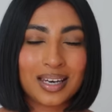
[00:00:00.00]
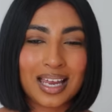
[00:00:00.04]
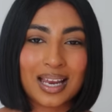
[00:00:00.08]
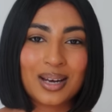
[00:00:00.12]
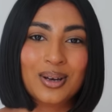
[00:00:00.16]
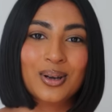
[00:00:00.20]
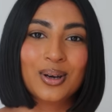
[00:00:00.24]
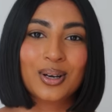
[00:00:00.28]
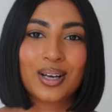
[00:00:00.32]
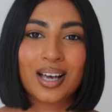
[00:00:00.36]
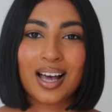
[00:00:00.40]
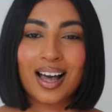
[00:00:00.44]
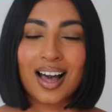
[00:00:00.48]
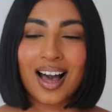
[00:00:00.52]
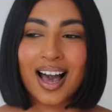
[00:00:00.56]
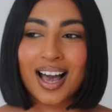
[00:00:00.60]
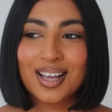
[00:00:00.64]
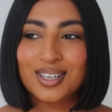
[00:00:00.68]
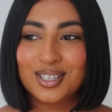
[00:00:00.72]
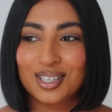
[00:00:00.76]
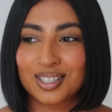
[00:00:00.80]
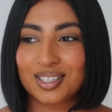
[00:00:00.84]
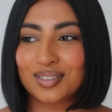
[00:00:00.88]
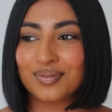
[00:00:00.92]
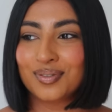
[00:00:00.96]
and I look
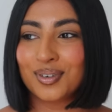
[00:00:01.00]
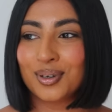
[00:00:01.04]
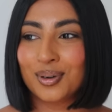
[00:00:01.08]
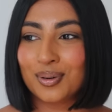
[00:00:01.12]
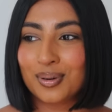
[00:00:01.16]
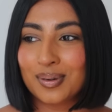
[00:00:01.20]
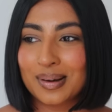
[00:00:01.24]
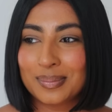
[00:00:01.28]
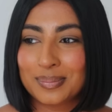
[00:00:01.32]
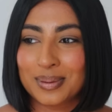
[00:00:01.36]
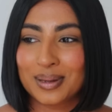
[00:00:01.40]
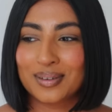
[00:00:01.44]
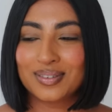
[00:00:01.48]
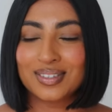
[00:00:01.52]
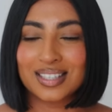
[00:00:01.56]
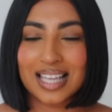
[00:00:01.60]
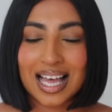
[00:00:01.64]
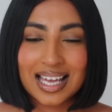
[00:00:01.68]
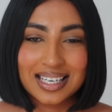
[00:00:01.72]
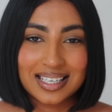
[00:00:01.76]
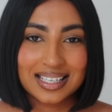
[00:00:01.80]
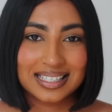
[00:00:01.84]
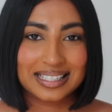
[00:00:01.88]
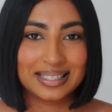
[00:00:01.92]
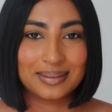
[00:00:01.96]
at, I just feel a bit of
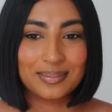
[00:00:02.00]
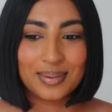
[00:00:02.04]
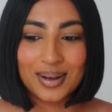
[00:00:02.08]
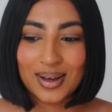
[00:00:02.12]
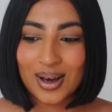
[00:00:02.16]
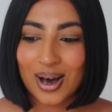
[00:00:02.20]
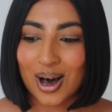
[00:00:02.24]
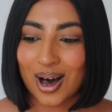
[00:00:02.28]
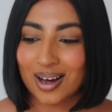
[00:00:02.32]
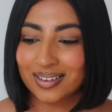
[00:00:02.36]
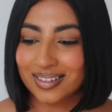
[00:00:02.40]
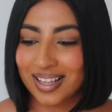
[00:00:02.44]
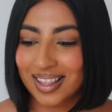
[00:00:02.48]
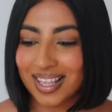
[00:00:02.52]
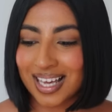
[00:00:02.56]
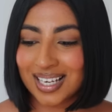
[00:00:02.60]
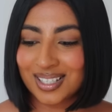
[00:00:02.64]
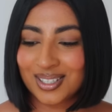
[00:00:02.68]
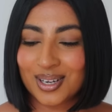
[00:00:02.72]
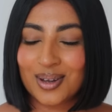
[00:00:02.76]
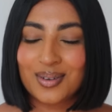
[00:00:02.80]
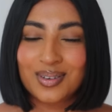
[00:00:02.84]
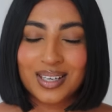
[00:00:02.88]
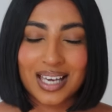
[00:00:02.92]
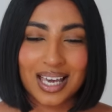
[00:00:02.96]
sadness on my heart that
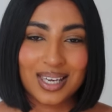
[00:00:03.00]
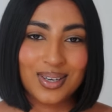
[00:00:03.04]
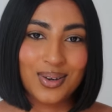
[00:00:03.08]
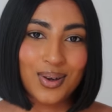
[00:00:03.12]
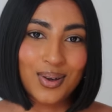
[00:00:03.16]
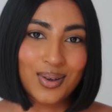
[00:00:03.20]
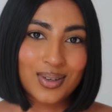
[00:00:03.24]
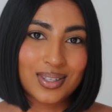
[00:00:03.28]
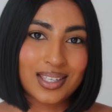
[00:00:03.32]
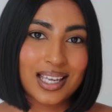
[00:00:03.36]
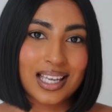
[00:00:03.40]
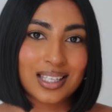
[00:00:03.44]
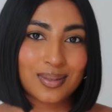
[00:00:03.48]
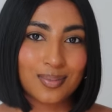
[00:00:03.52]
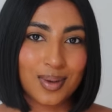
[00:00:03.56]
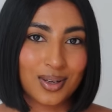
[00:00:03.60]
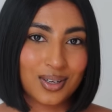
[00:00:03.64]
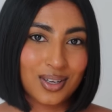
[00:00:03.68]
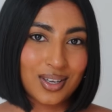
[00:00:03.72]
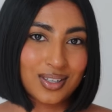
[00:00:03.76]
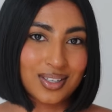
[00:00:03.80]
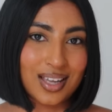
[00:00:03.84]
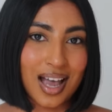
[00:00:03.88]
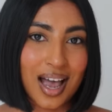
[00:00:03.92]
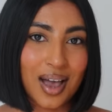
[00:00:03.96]
they don't get used as
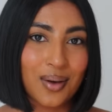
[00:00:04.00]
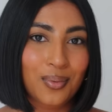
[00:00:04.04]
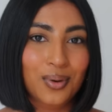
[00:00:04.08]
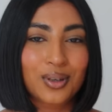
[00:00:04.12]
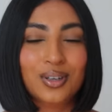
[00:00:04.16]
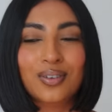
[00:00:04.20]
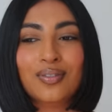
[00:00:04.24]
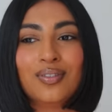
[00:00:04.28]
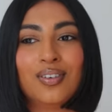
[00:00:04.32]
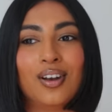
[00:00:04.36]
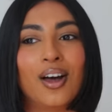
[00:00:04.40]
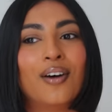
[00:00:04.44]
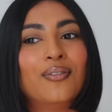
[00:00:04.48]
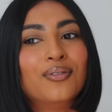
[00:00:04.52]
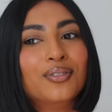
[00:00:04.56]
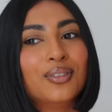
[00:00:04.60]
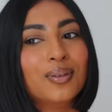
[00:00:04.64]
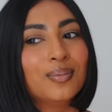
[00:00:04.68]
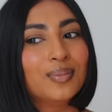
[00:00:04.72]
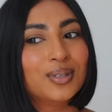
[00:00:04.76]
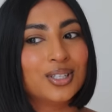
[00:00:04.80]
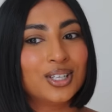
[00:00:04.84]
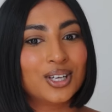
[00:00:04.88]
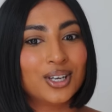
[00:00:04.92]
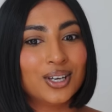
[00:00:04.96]
much as I would have loved
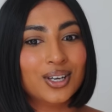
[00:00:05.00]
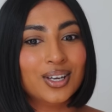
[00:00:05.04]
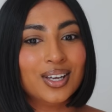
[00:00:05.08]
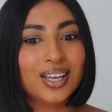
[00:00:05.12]
them to.